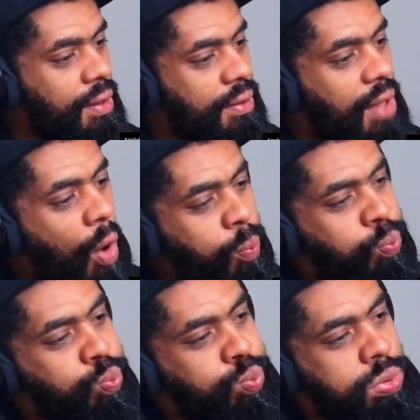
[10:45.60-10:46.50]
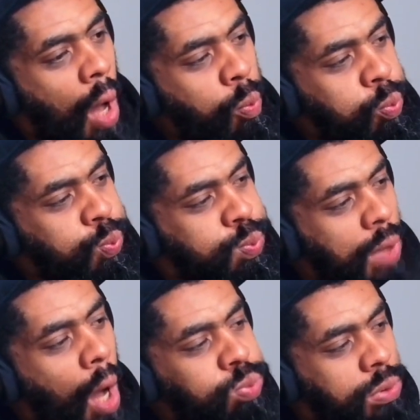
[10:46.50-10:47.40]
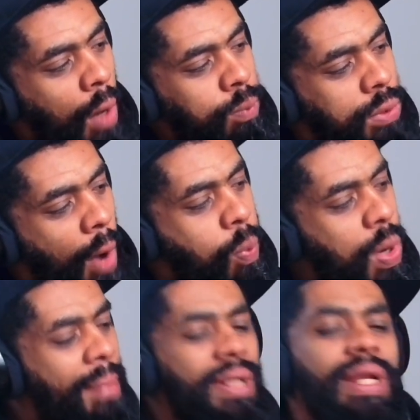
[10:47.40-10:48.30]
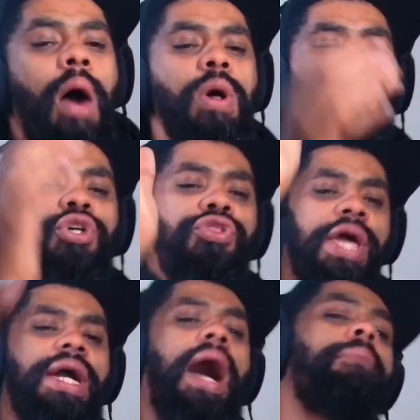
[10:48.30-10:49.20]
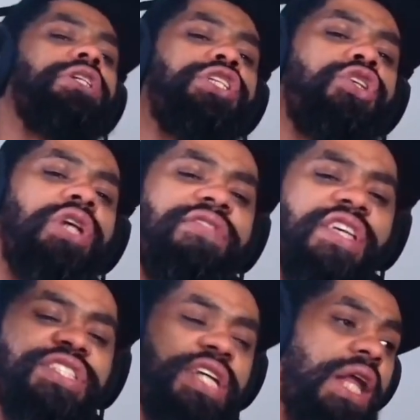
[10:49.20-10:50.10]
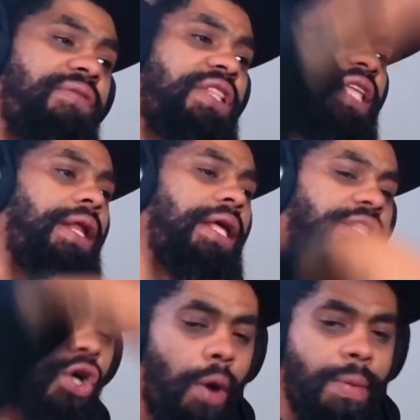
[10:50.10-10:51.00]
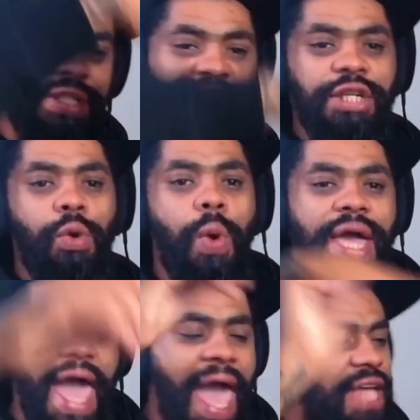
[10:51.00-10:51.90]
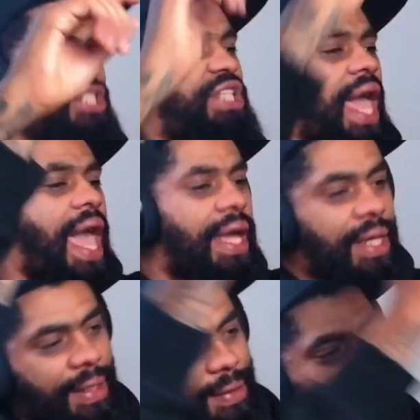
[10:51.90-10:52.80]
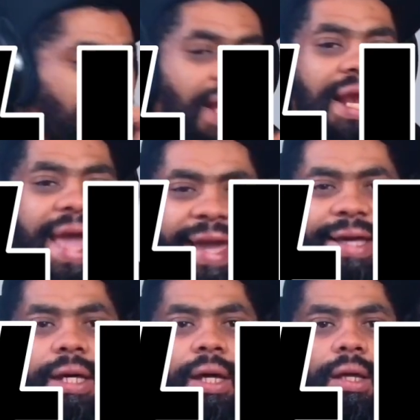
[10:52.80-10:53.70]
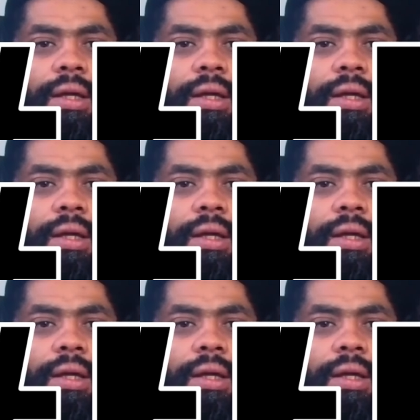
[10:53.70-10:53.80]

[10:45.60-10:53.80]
Dope, dope, dope, dope, dope. Let me know what you think. How much do you give this thing out of a 10 in the comment section for your hashtag lick?